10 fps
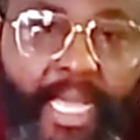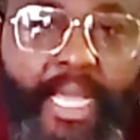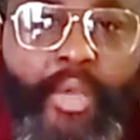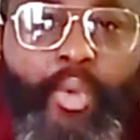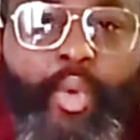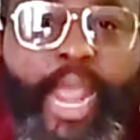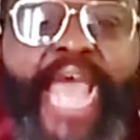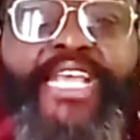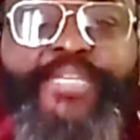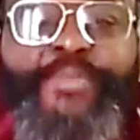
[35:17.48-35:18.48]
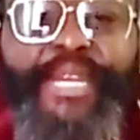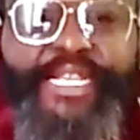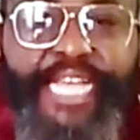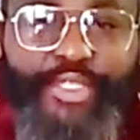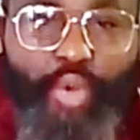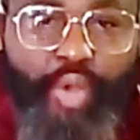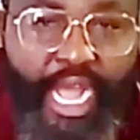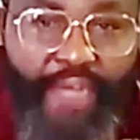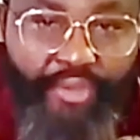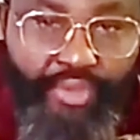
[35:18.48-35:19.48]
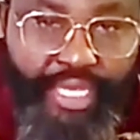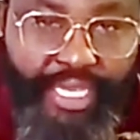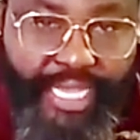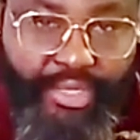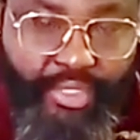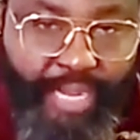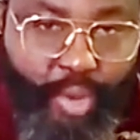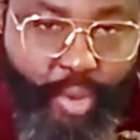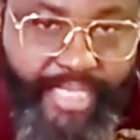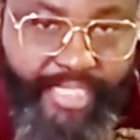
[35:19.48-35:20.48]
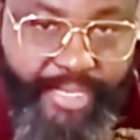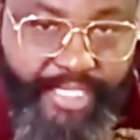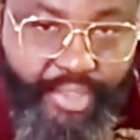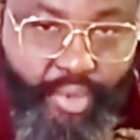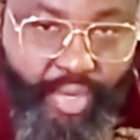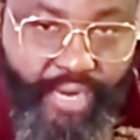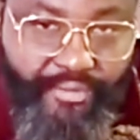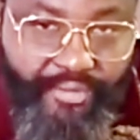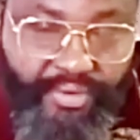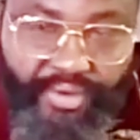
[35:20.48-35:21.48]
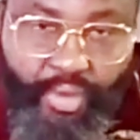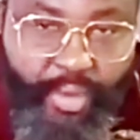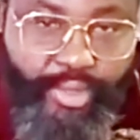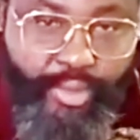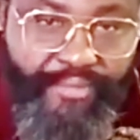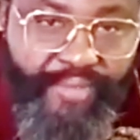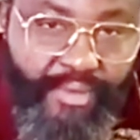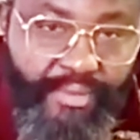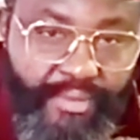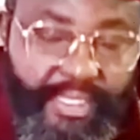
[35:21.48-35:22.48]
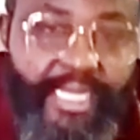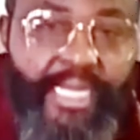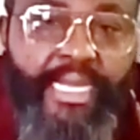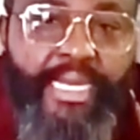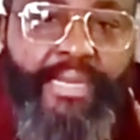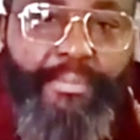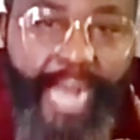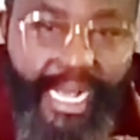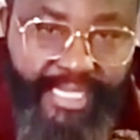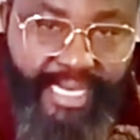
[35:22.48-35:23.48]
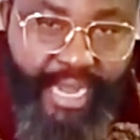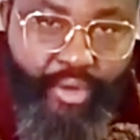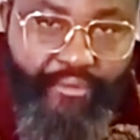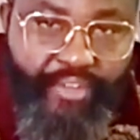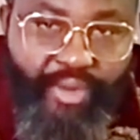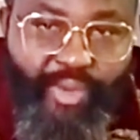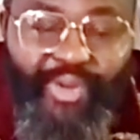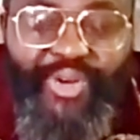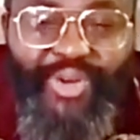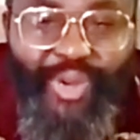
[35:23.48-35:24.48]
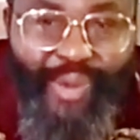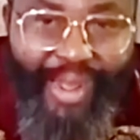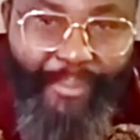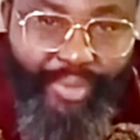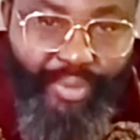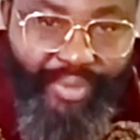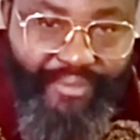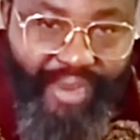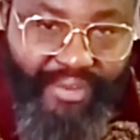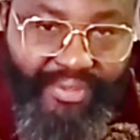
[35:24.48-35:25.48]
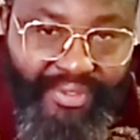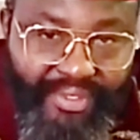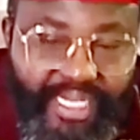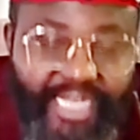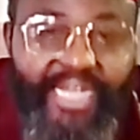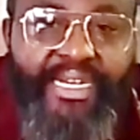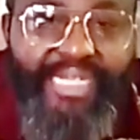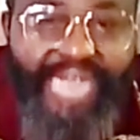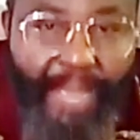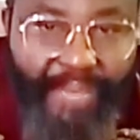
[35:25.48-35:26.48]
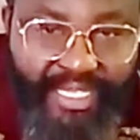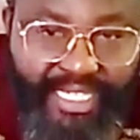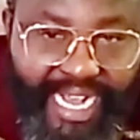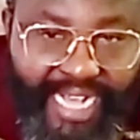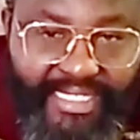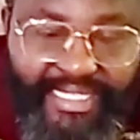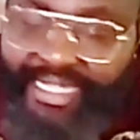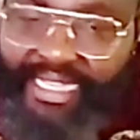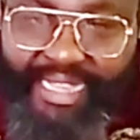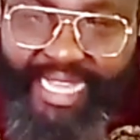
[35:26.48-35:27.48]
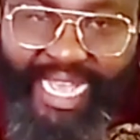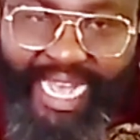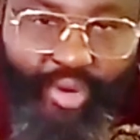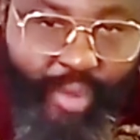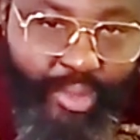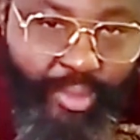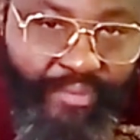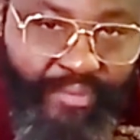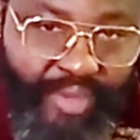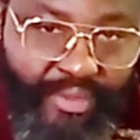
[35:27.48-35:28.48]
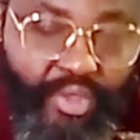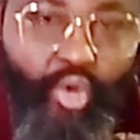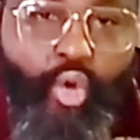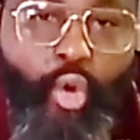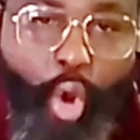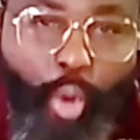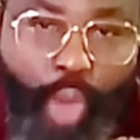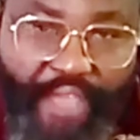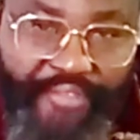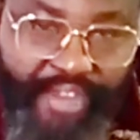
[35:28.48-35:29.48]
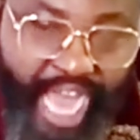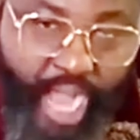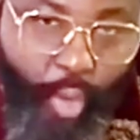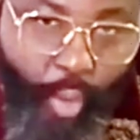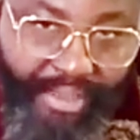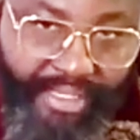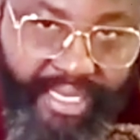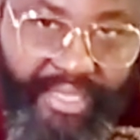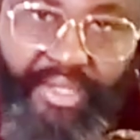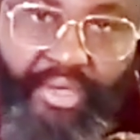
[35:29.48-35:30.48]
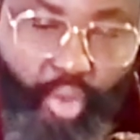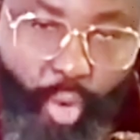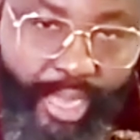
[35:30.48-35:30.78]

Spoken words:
Where is Bridget Okafor today? Can you tell me where is Bridget Okafor? Nowhere to be found. Mazi Nwachineke, nowhere to be found. Rabbit Shas, they are nowhere to be found. Obuefina Kwasle, nowhere to